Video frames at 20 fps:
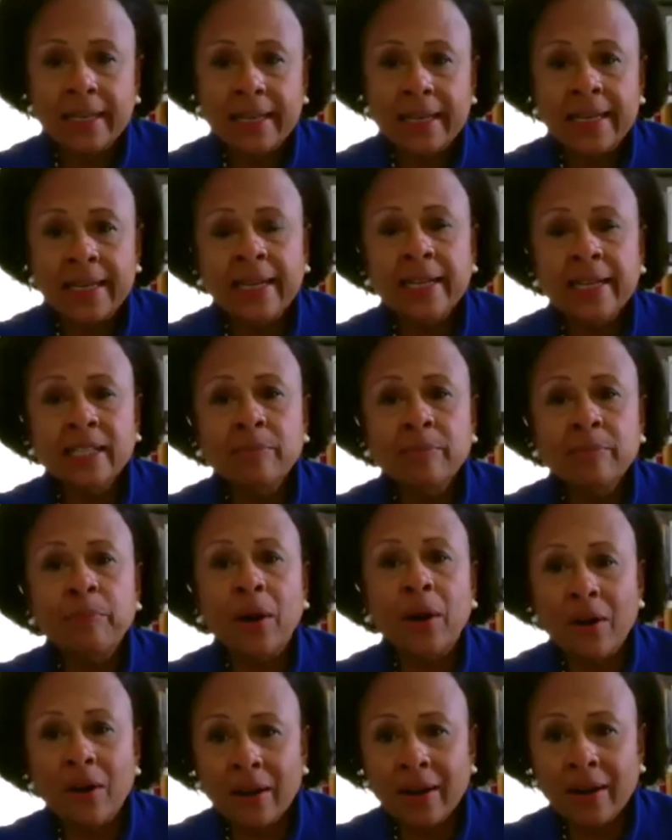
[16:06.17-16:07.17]
It is
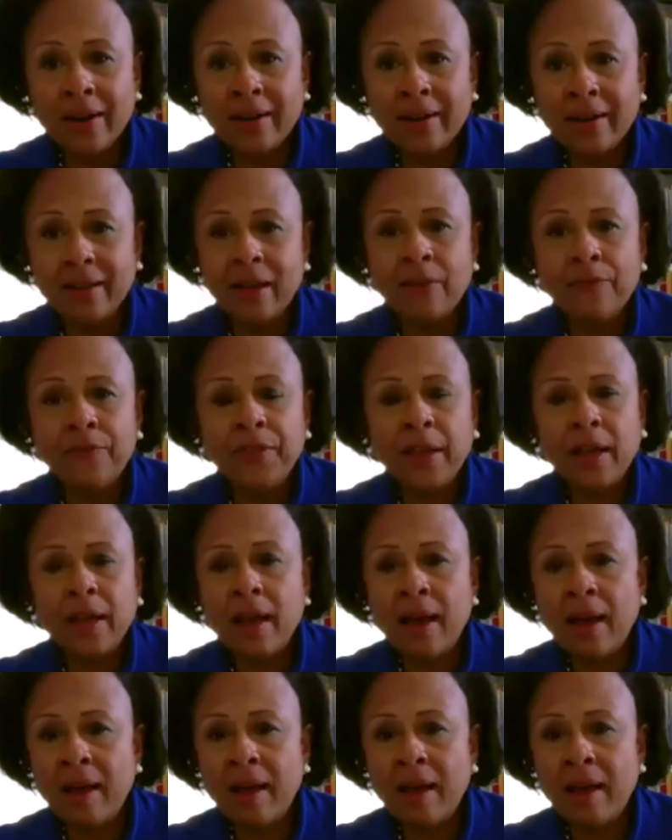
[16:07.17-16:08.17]
part of the
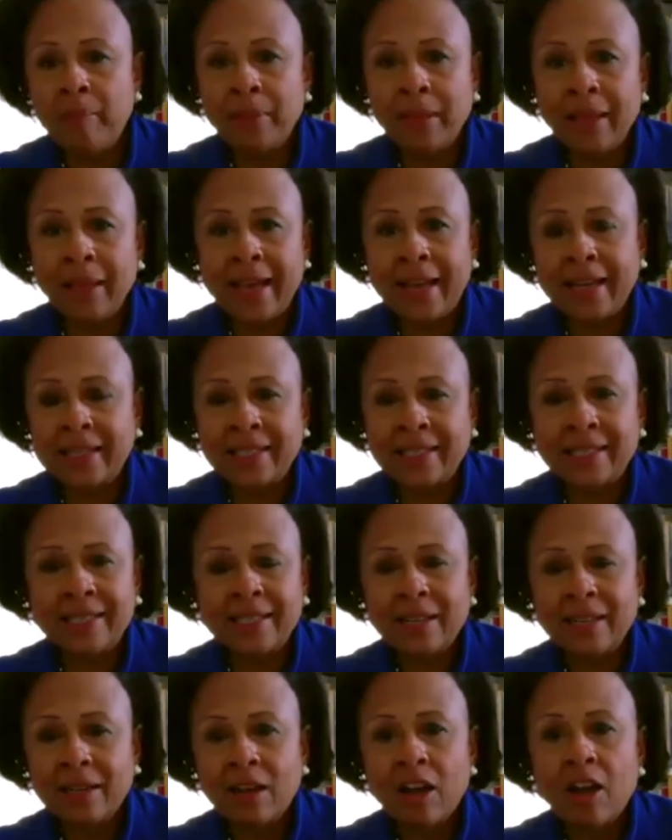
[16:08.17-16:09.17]
complex
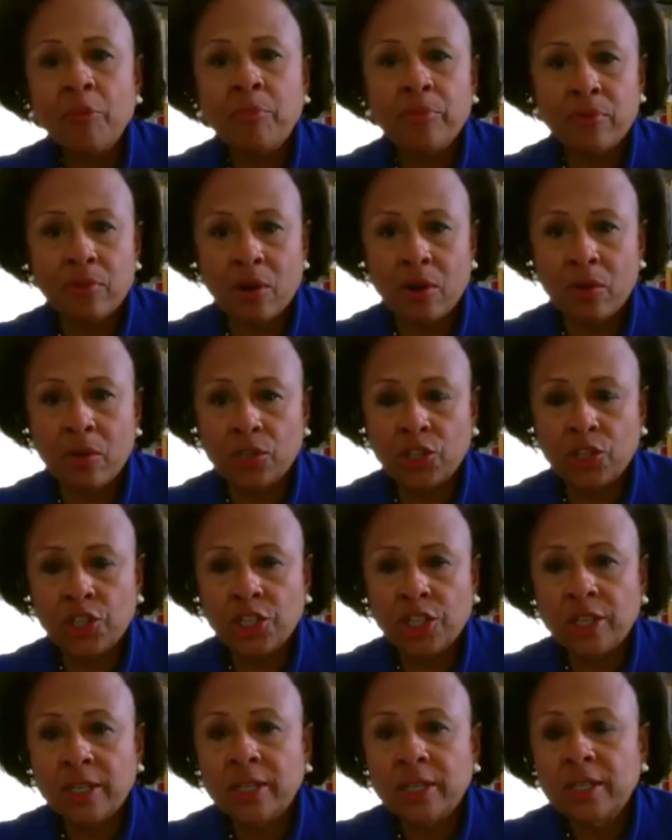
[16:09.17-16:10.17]

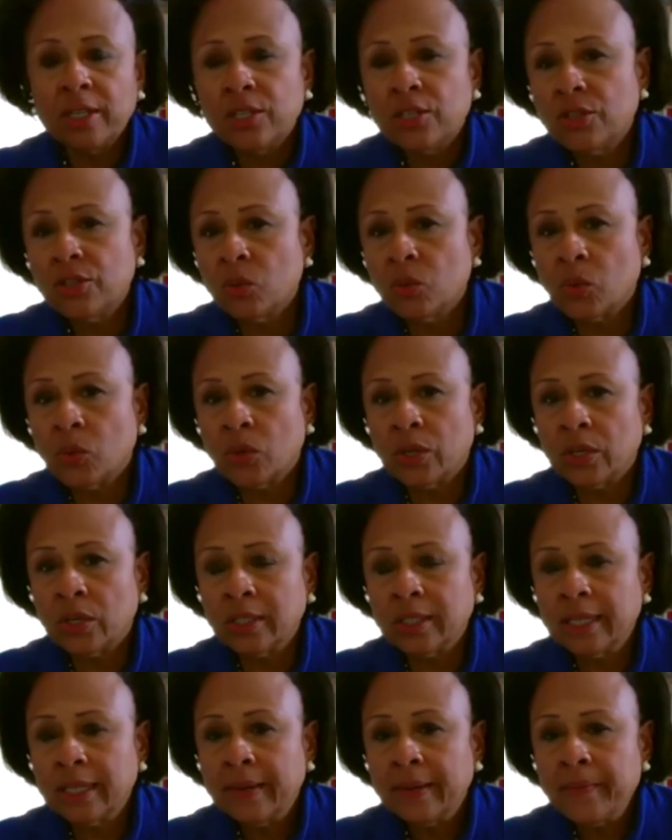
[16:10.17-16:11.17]
approach to the
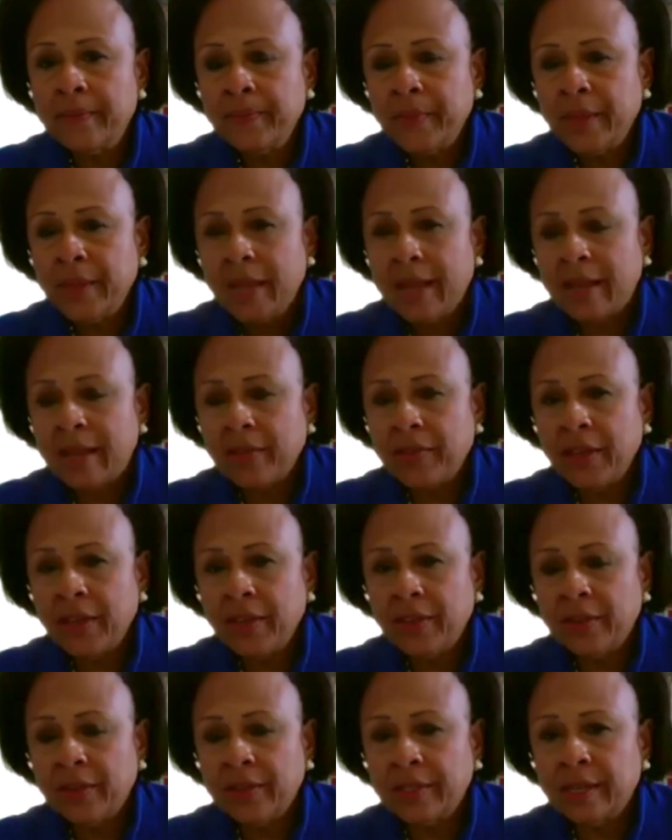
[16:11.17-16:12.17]
world. And I think
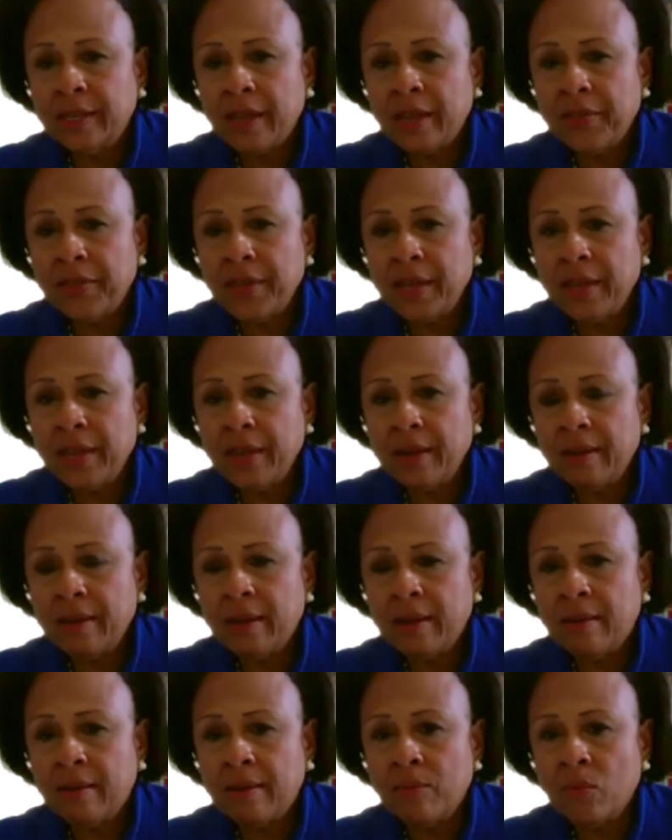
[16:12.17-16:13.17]
there's nothing
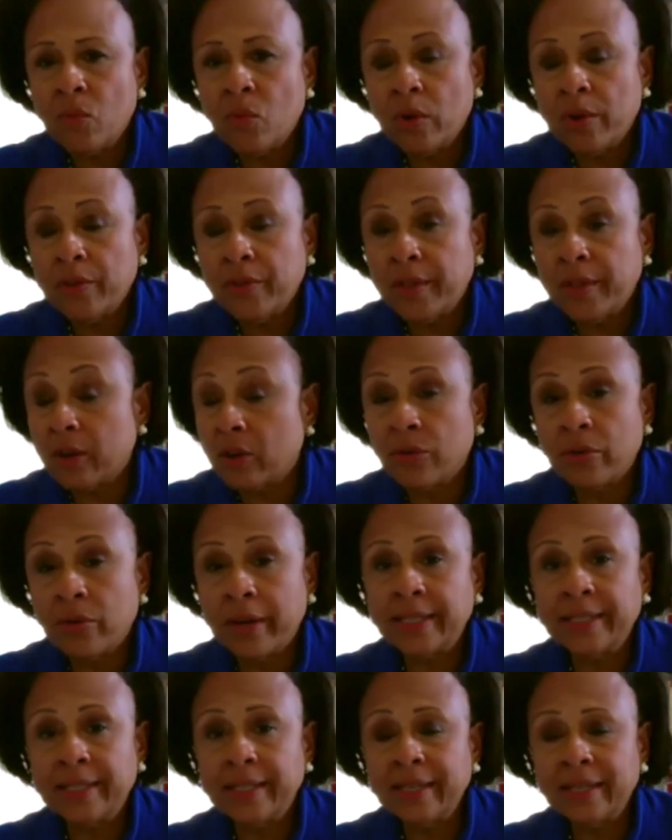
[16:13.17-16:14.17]
more than a
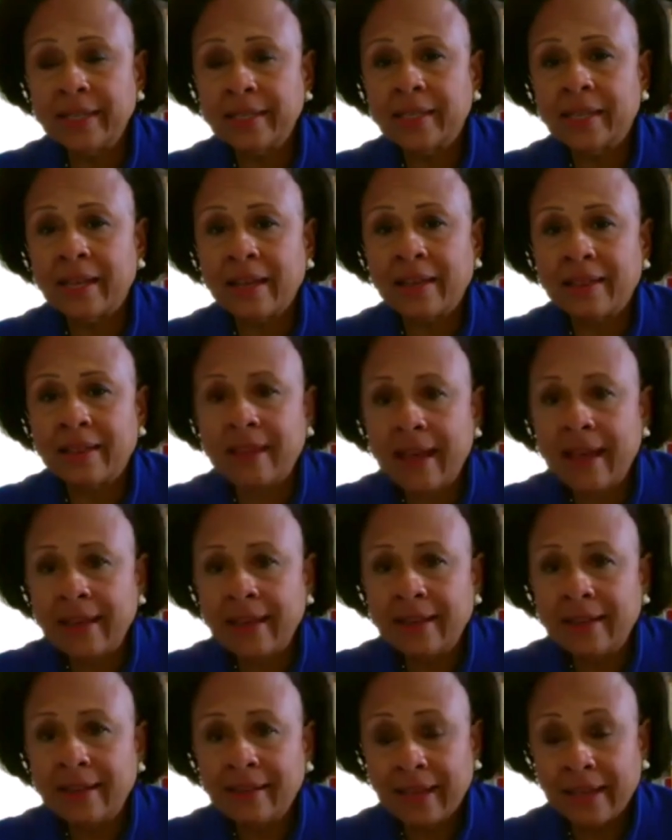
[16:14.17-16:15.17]
crisis like
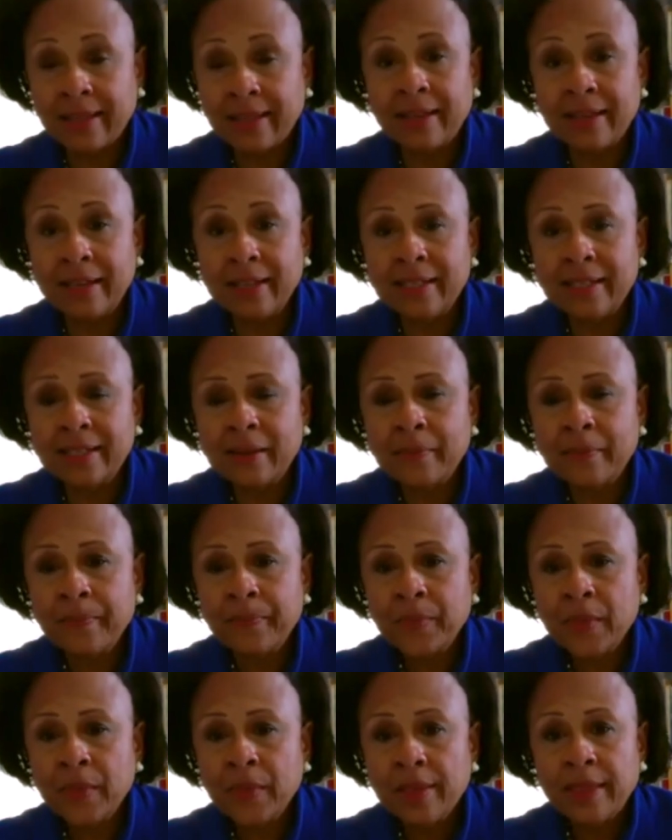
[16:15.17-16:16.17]
this,
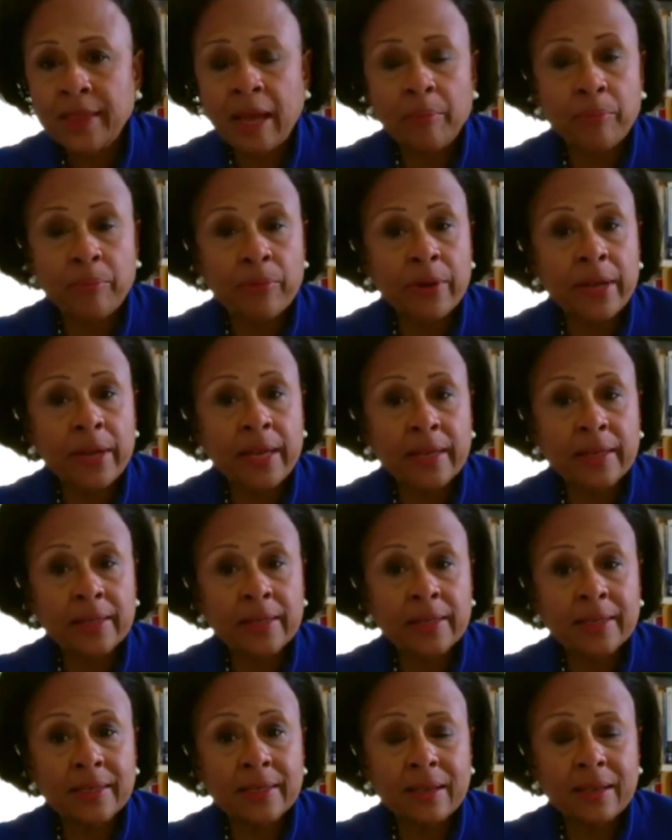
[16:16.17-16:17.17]
that
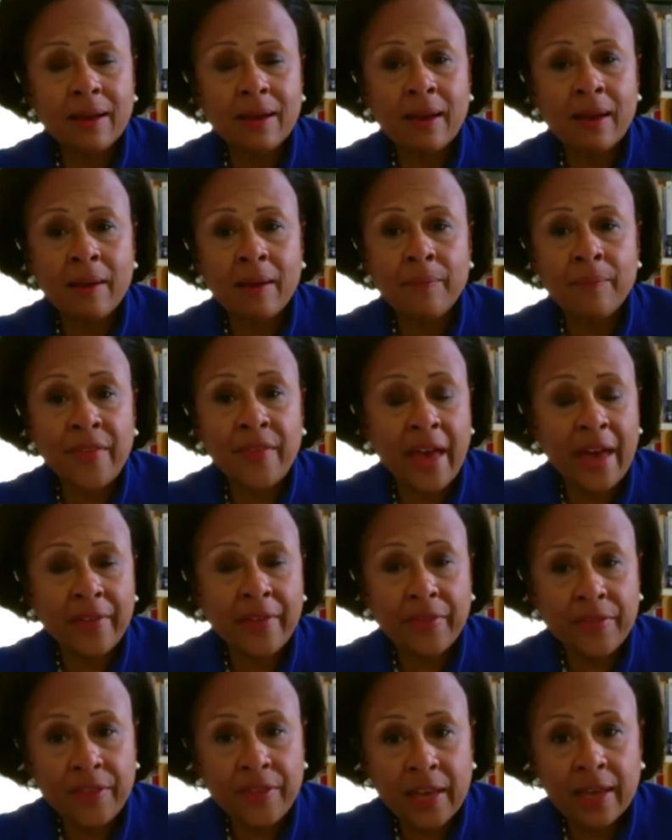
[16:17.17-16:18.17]
brings that
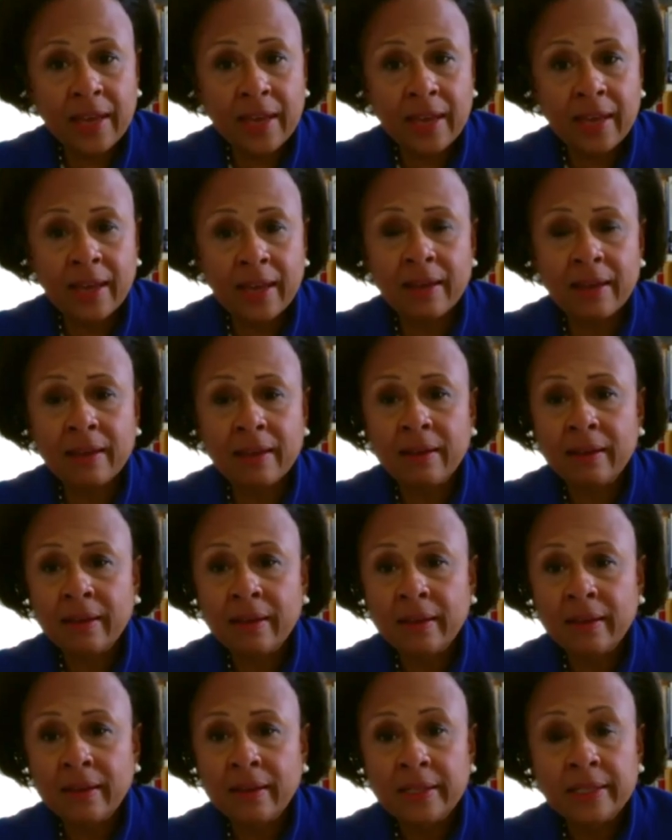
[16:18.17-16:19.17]
thinking
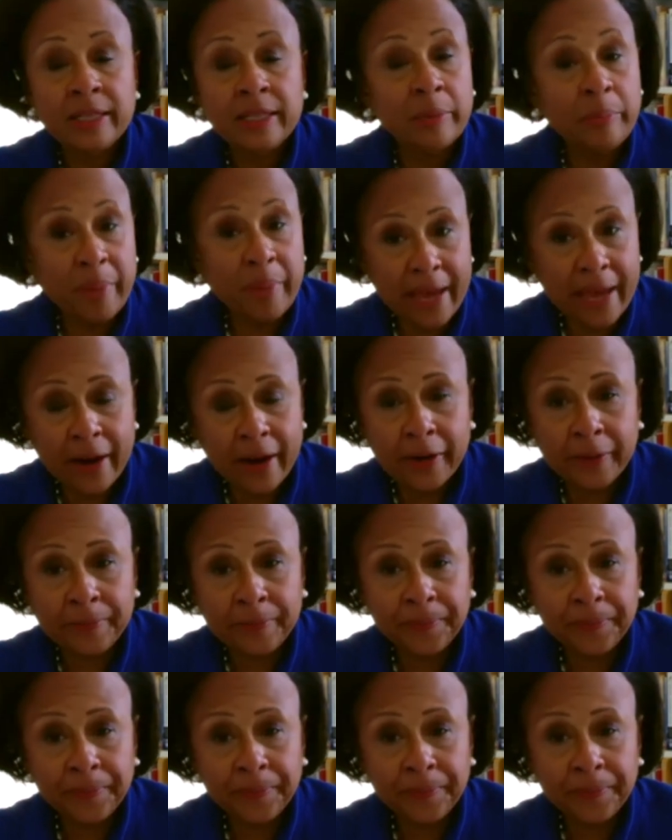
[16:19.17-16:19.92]
to bear.